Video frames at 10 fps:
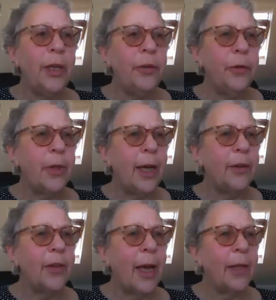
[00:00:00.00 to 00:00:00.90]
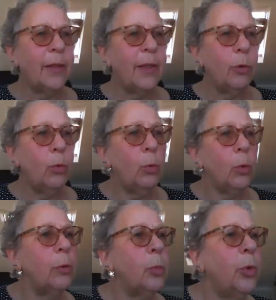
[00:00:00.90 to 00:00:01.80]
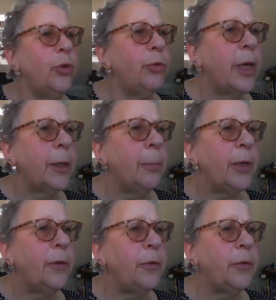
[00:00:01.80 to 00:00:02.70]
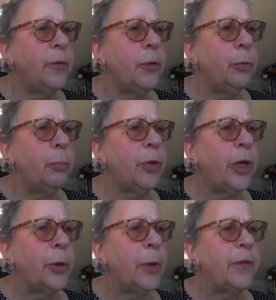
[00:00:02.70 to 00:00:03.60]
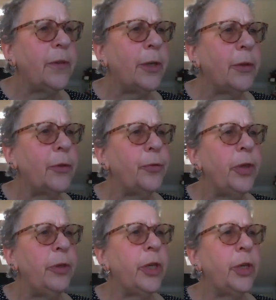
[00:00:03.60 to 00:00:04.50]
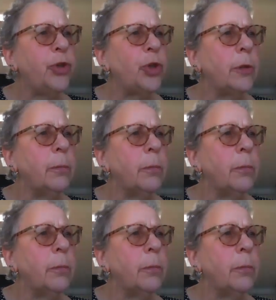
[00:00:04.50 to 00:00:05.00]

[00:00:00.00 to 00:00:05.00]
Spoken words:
and do that at the. Ooh, would you recommend Zoom Pro instead of the free version?